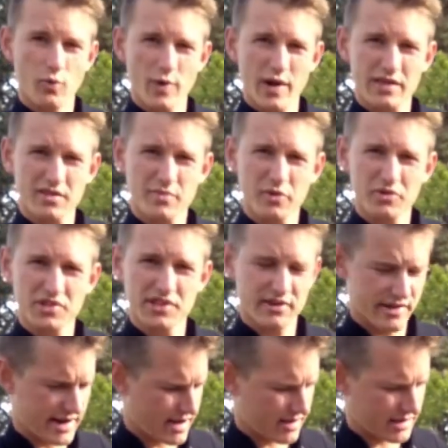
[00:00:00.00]
with the
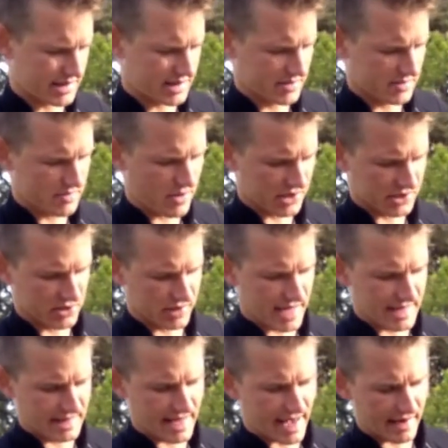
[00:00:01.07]
posteriorlis muscle
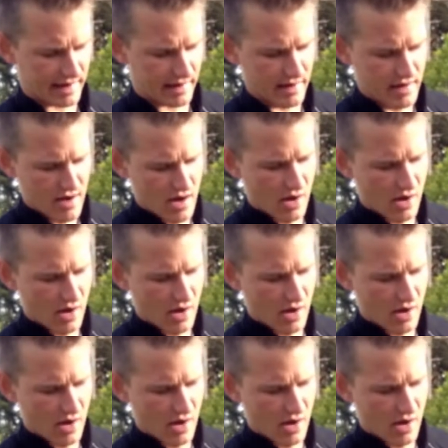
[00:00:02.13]
and tendon,